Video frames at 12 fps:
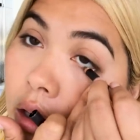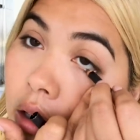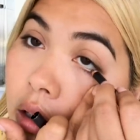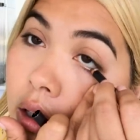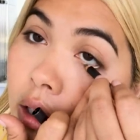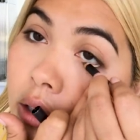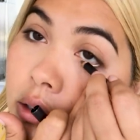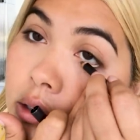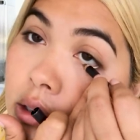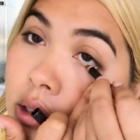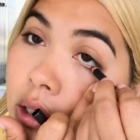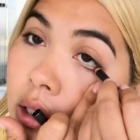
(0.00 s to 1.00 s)
You can't
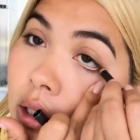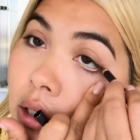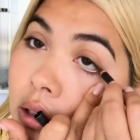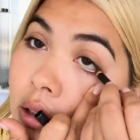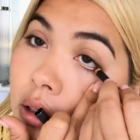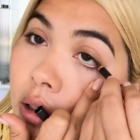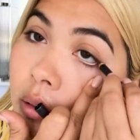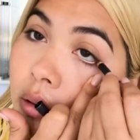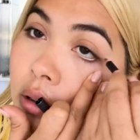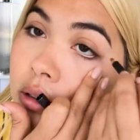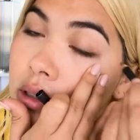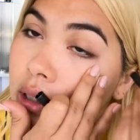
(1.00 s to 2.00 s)
see it.
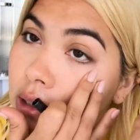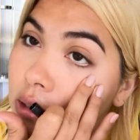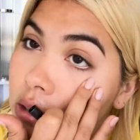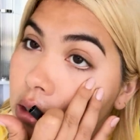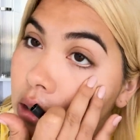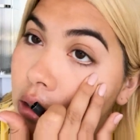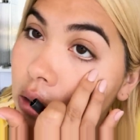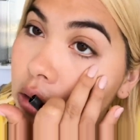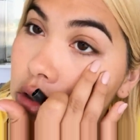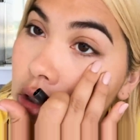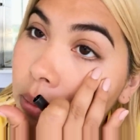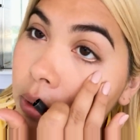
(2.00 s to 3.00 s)
Oh, it's like, see a little
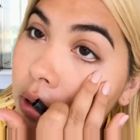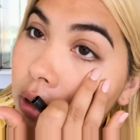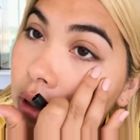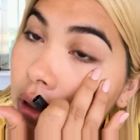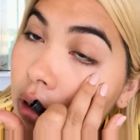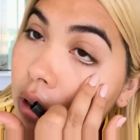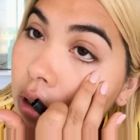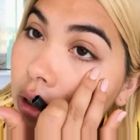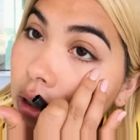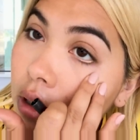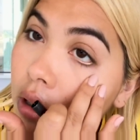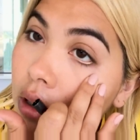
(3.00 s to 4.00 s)
shimmer? Ooh,
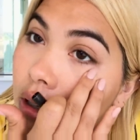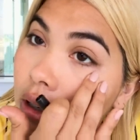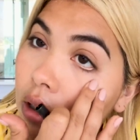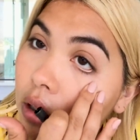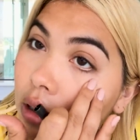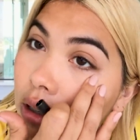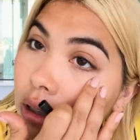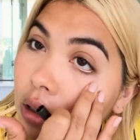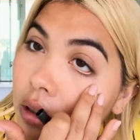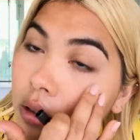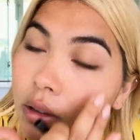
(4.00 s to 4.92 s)
ooh, ooh, ooh.